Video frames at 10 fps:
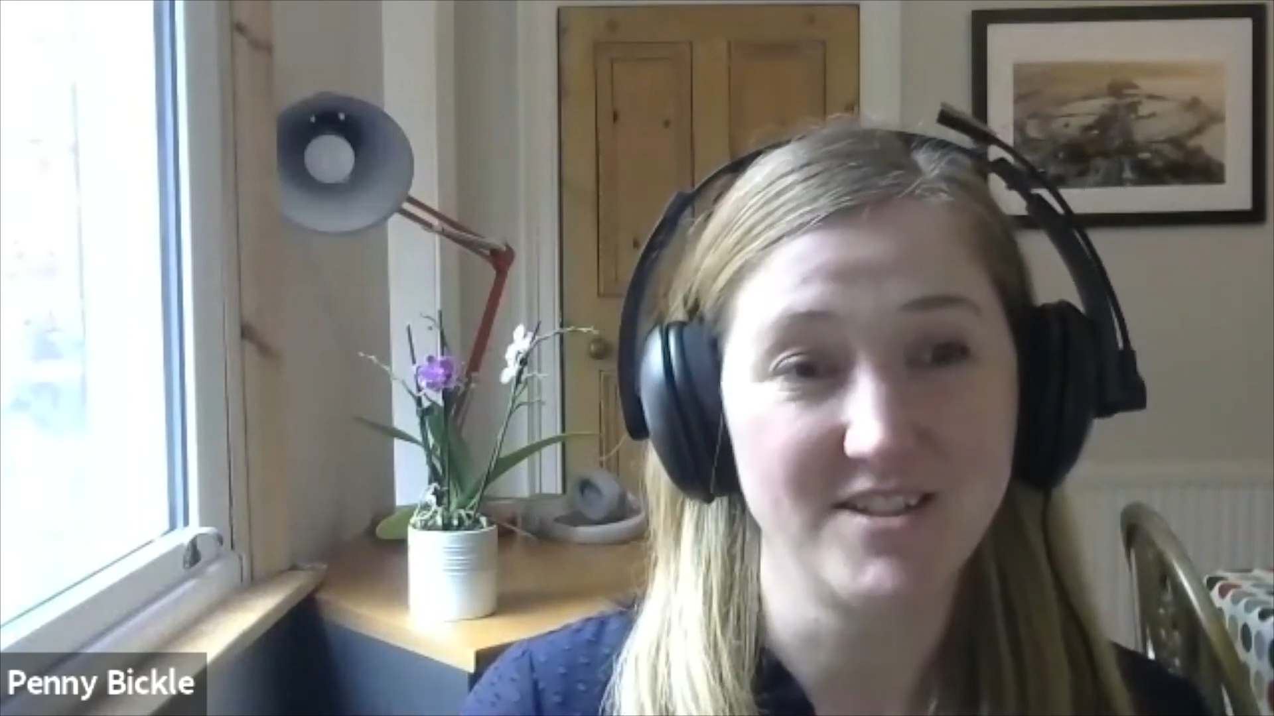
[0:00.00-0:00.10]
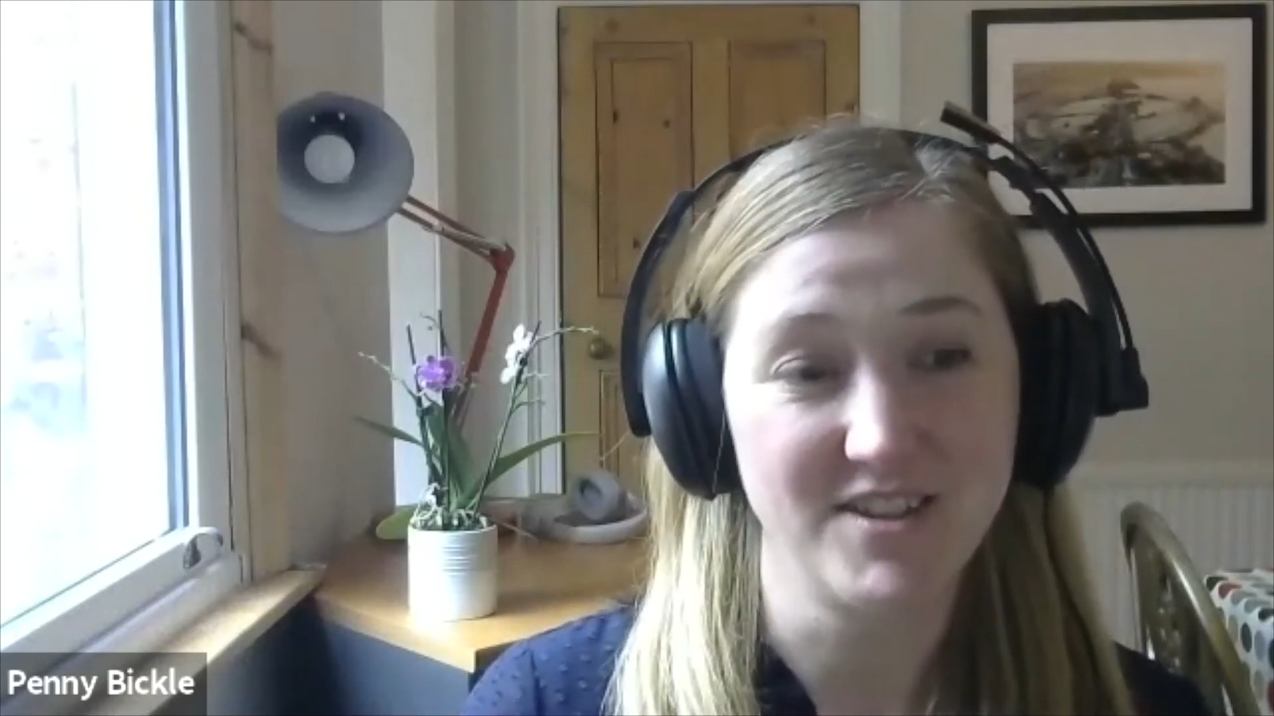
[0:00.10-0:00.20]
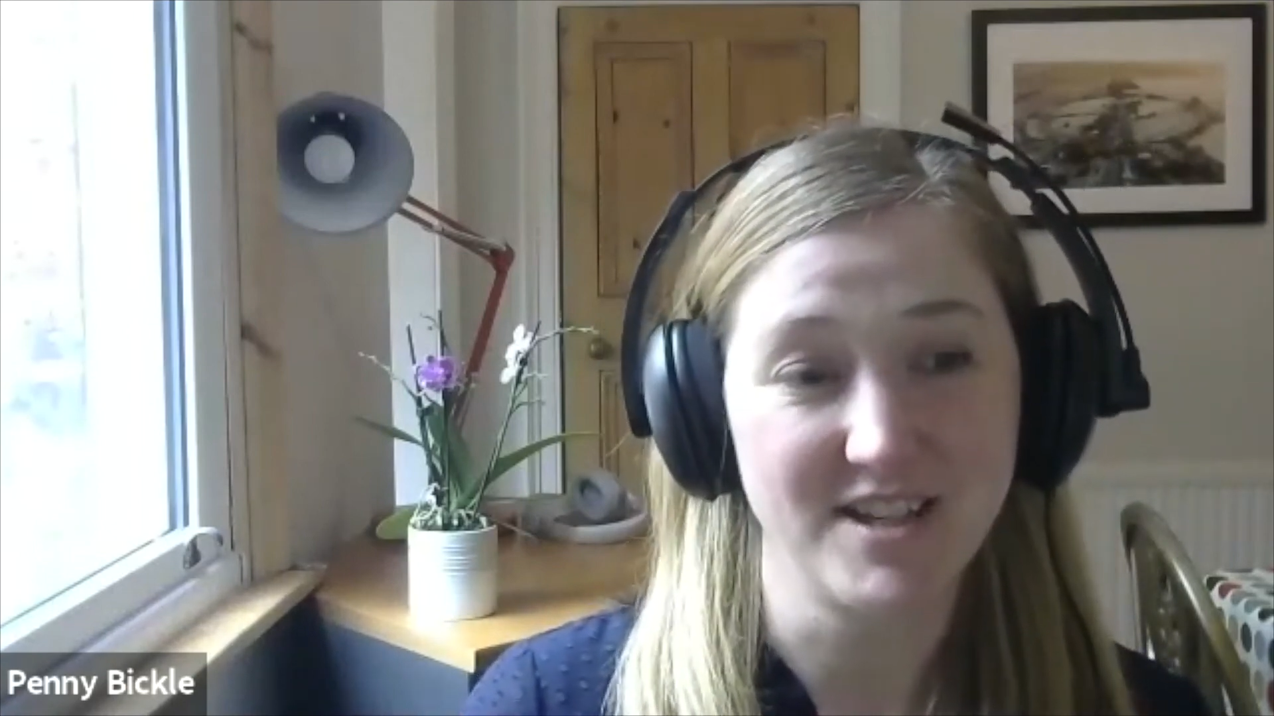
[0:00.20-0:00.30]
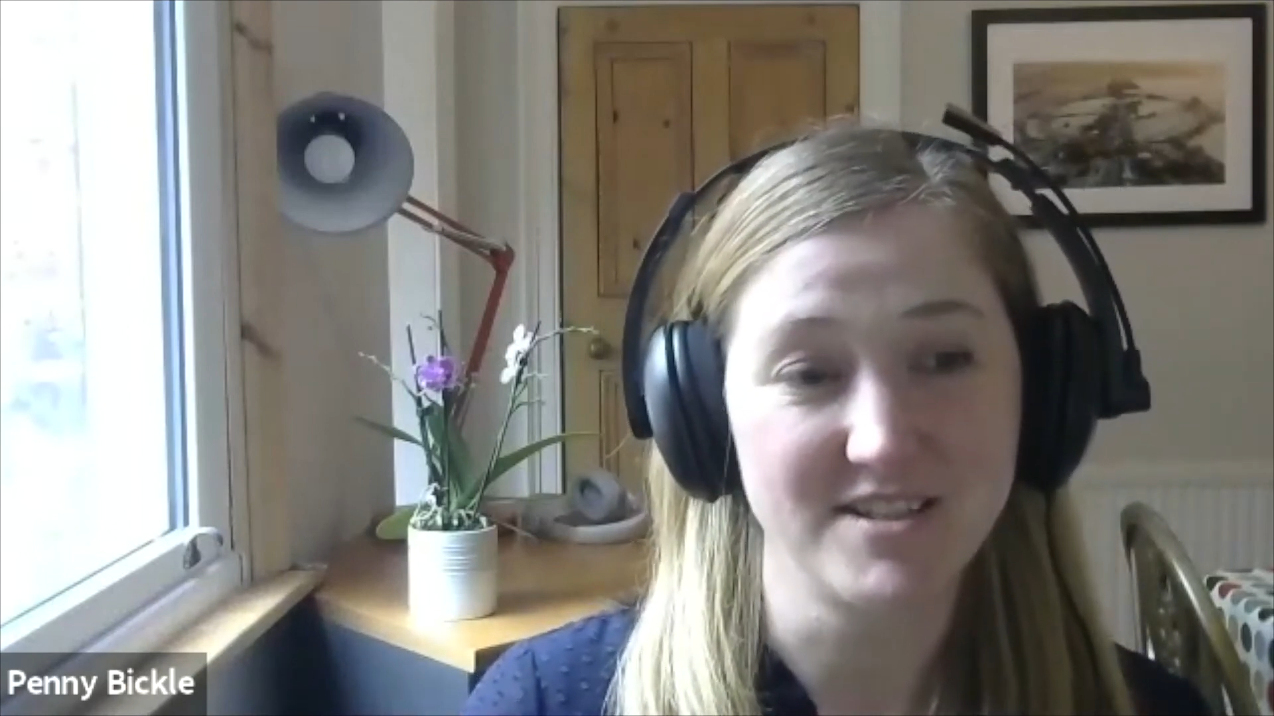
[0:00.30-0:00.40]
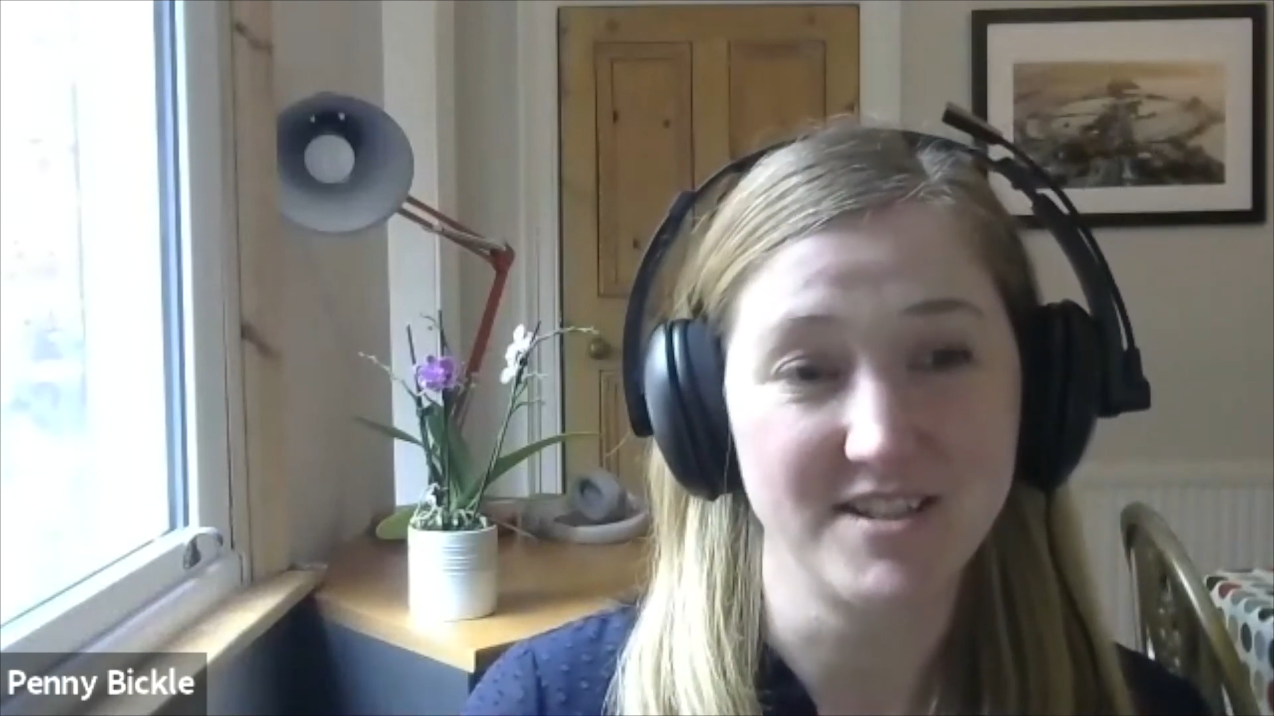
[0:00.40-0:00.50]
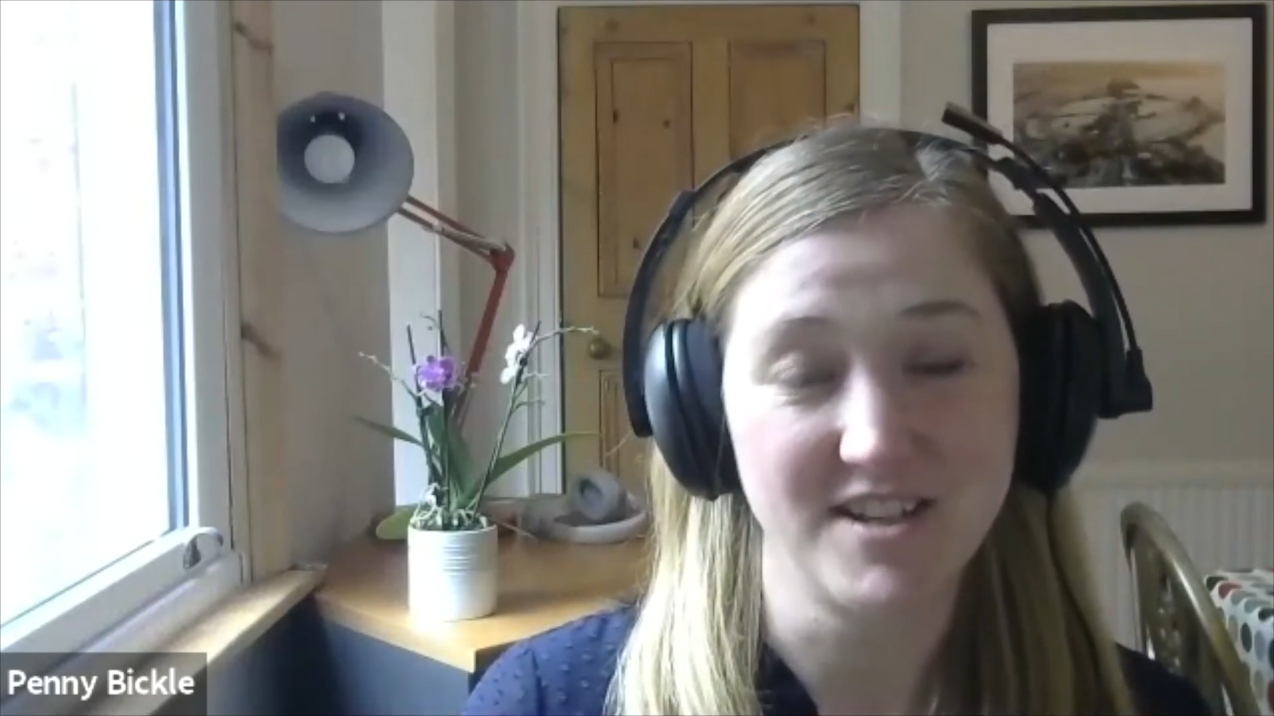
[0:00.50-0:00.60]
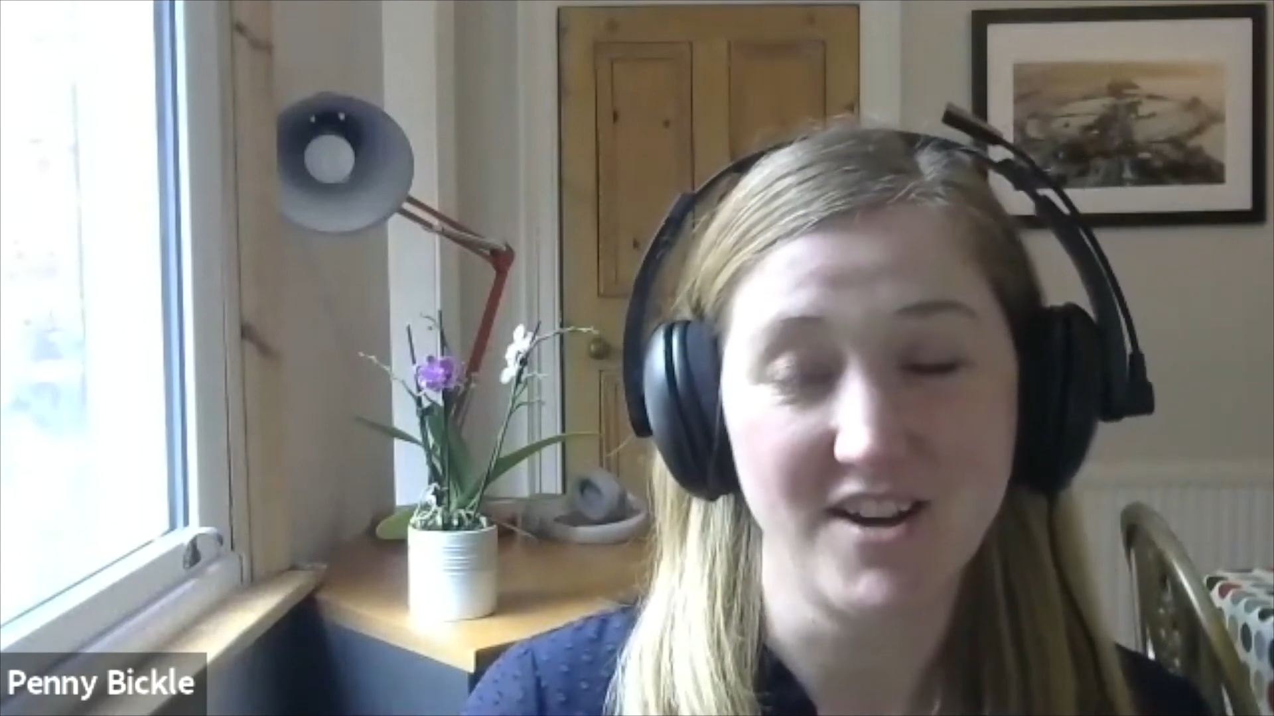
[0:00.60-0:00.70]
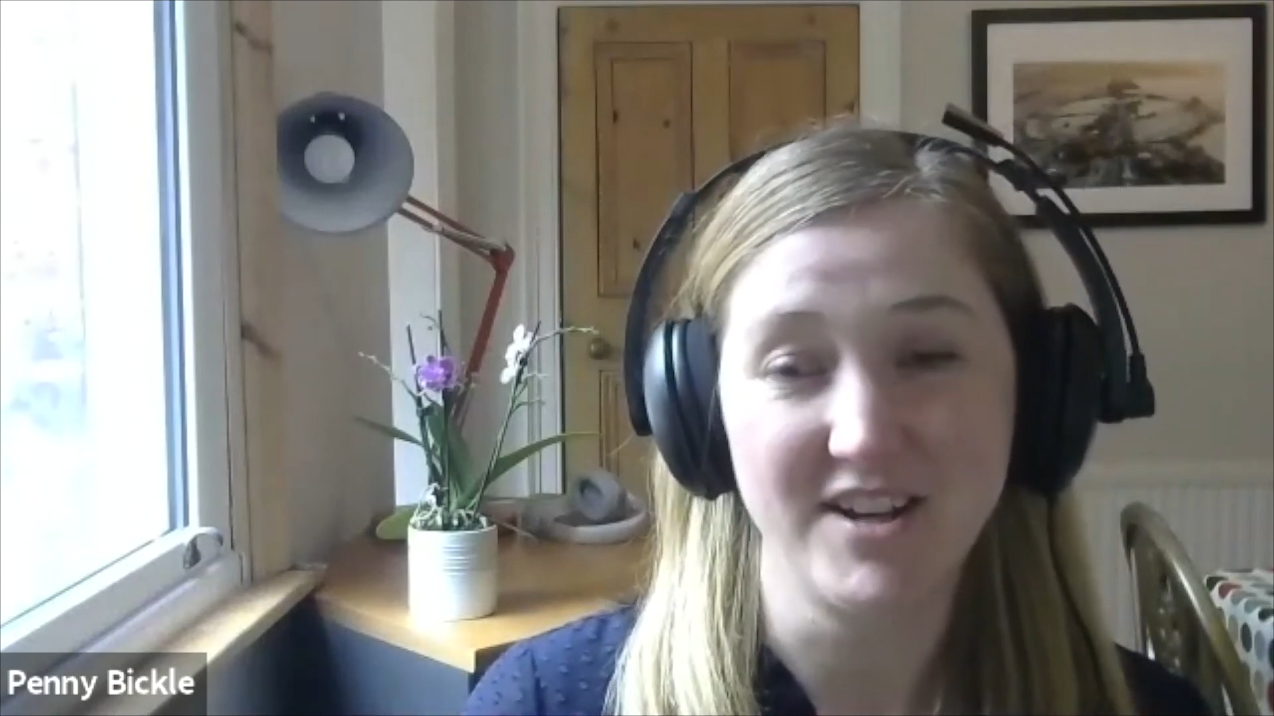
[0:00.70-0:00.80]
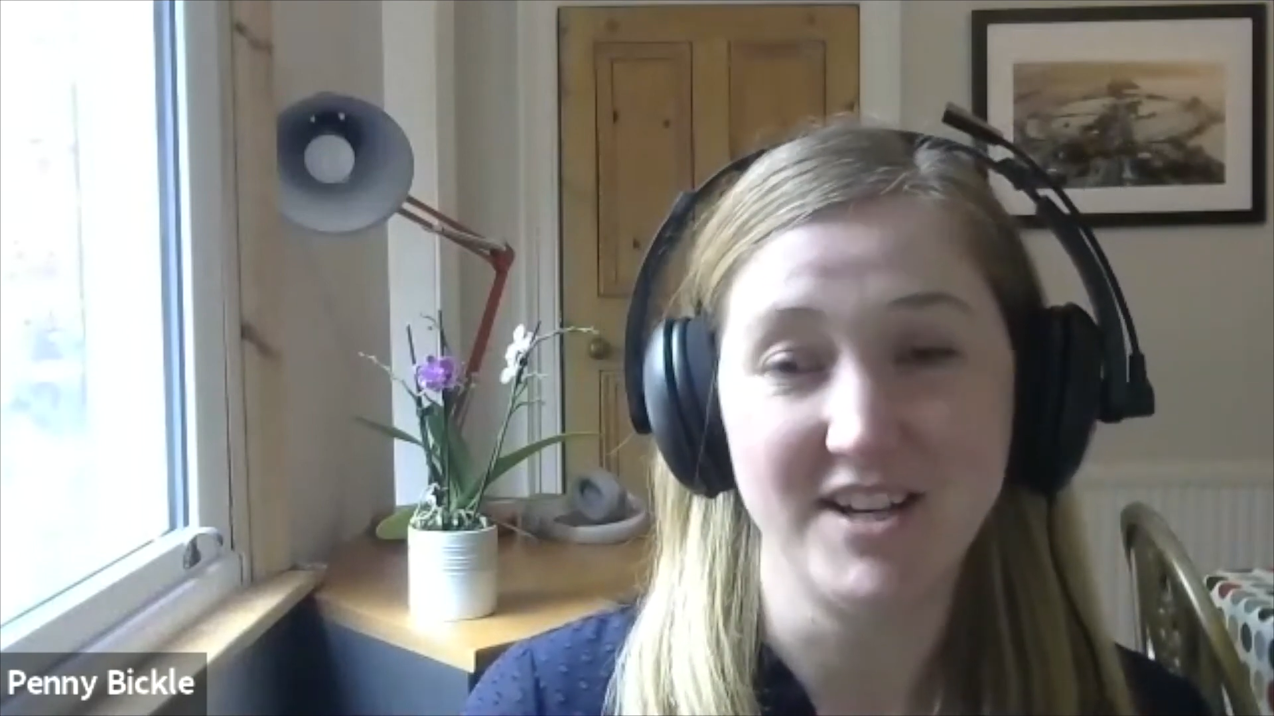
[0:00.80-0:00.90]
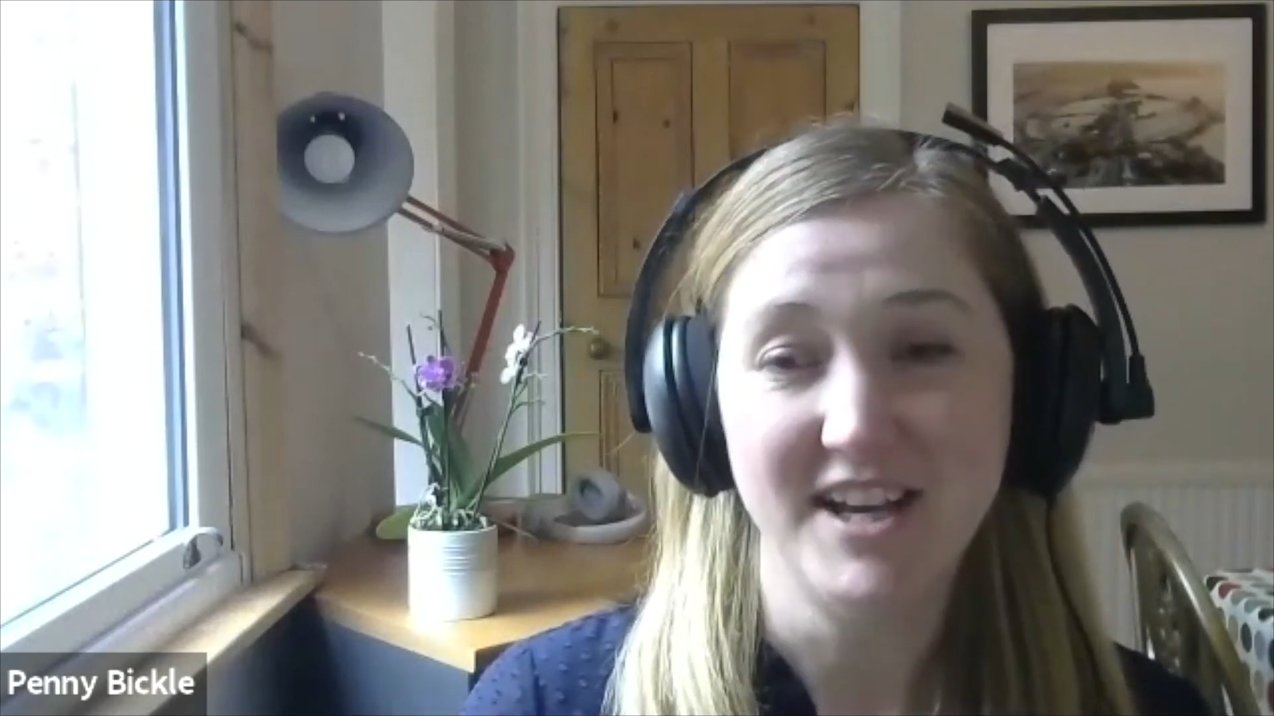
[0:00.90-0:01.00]

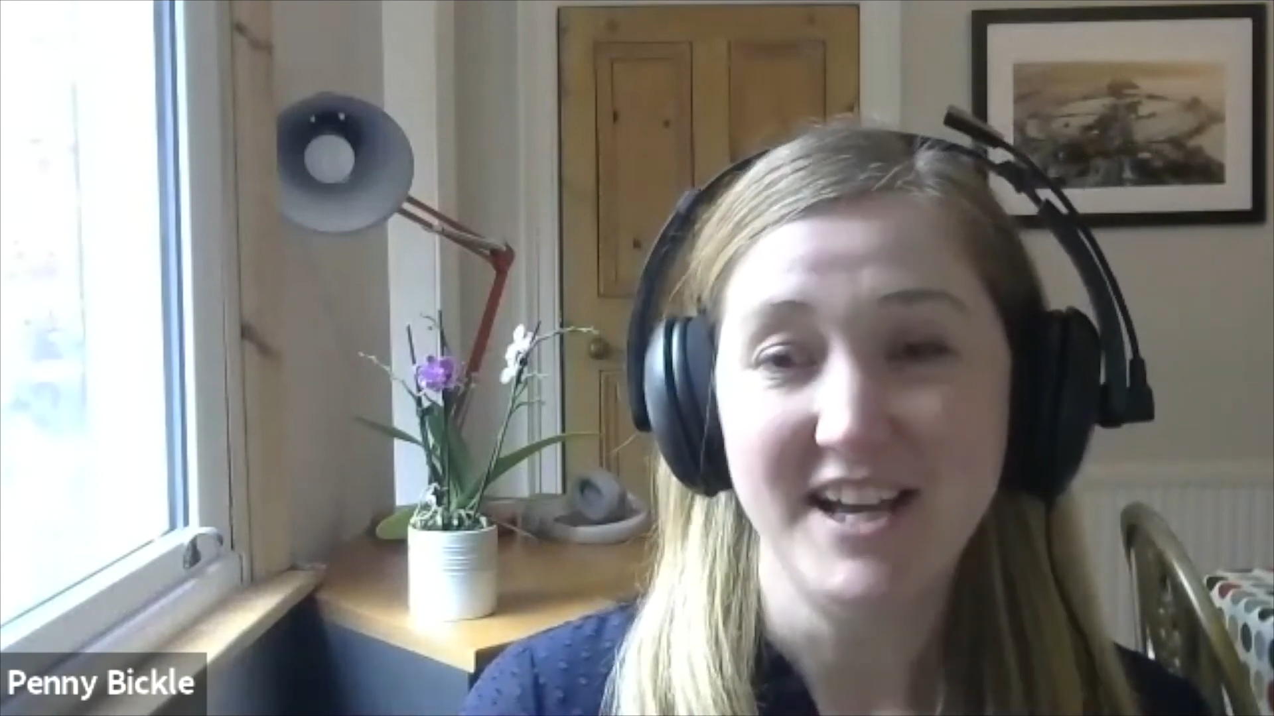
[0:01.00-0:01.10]
2009,